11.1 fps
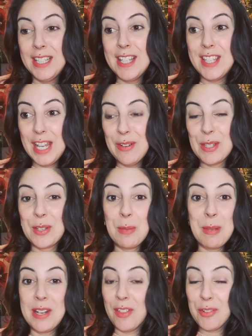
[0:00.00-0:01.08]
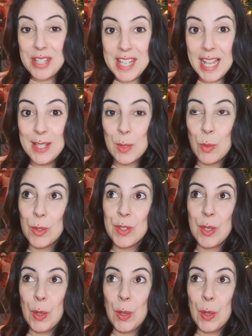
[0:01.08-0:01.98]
This year is going to be another intense one.